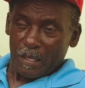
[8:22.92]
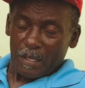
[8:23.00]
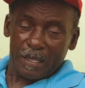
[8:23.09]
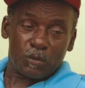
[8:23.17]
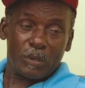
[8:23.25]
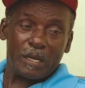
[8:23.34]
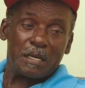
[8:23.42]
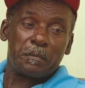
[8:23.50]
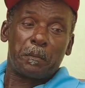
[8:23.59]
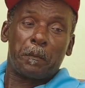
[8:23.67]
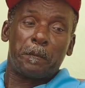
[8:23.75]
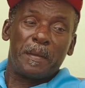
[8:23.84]
Guess one of the
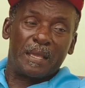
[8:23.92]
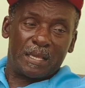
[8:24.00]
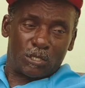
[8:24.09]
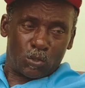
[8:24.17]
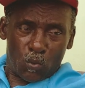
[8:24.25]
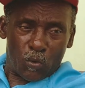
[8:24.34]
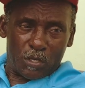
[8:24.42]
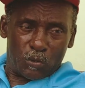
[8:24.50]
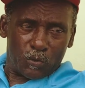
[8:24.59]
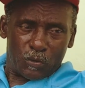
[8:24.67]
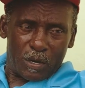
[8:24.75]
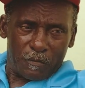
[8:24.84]
biggest Godi you
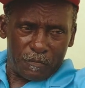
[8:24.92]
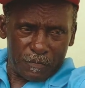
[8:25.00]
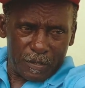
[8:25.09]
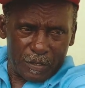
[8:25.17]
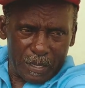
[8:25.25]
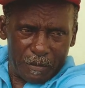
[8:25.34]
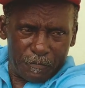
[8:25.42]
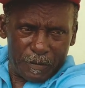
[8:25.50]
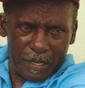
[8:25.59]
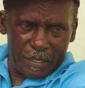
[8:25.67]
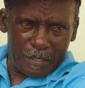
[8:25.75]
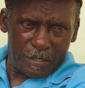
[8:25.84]
can find.